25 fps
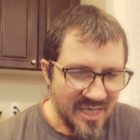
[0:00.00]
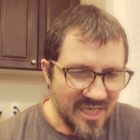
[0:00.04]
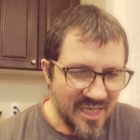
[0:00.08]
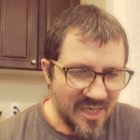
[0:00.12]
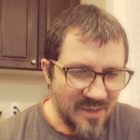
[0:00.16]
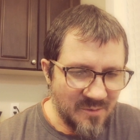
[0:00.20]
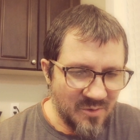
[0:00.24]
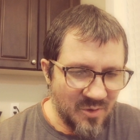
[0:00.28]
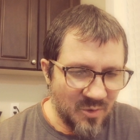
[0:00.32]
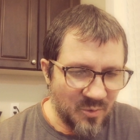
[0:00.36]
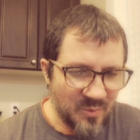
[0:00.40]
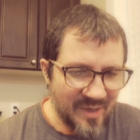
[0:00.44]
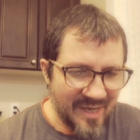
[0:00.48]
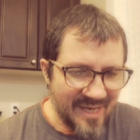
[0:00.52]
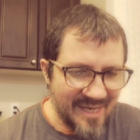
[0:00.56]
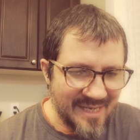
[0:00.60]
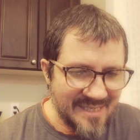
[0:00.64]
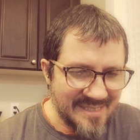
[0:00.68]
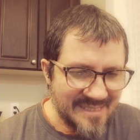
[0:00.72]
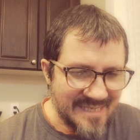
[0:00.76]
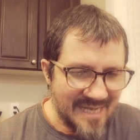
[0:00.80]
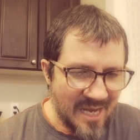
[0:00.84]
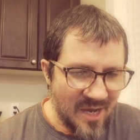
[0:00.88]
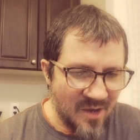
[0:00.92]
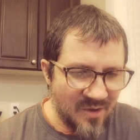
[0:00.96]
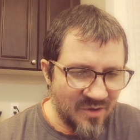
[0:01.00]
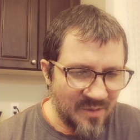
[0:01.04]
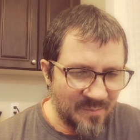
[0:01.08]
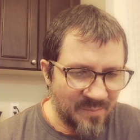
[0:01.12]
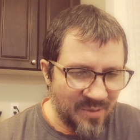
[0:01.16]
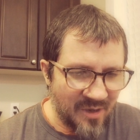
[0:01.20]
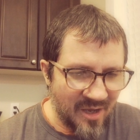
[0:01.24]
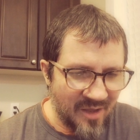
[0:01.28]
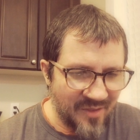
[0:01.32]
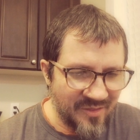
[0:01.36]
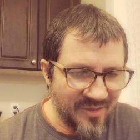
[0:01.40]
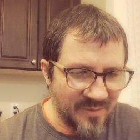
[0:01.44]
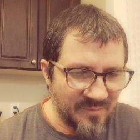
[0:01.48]
He will rain down
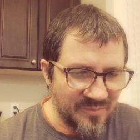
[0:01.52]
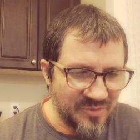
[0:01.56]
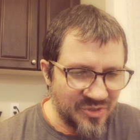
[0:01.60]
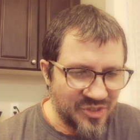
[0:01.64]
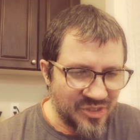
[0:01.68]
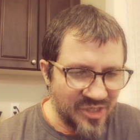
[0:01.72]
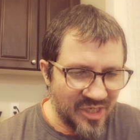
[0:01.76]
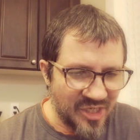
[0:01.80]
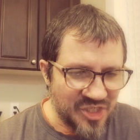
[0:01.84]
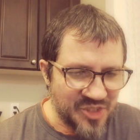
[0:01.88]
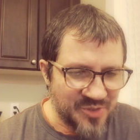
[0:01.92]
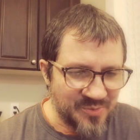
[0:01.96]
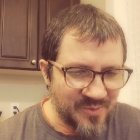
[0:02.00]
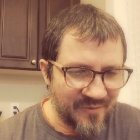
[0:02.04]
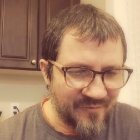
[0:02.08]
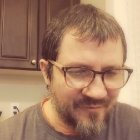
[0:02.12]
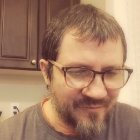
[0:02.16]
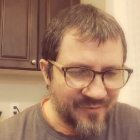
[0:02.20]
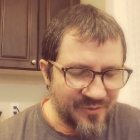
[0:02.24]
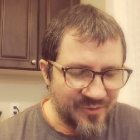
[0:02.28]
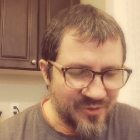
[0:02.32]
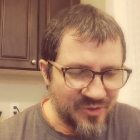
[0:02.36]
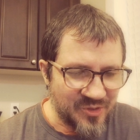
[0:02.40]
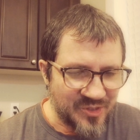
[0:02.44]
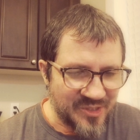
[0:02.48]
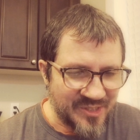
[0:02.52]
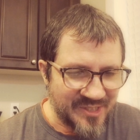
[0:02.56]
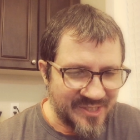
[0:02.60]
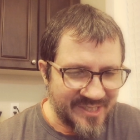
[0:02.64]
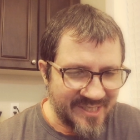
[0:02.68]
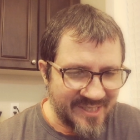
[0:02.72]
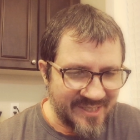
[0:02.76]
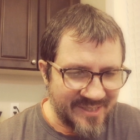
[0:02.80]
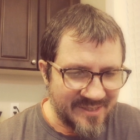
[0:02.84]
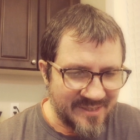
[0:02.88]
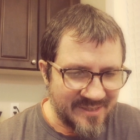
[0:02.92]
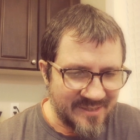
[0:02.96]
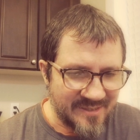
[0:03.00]
upon them judgment for their
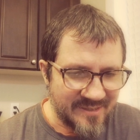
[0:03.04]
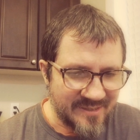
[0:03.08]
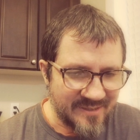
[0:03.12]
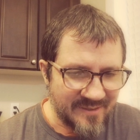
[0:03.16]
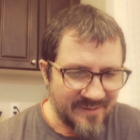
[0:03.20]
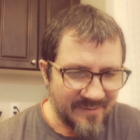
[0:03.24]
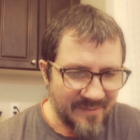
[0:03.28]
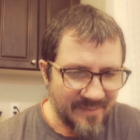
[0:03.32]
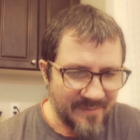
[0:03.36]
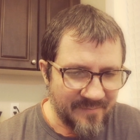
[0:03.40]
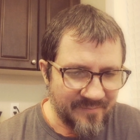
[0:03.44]
sins.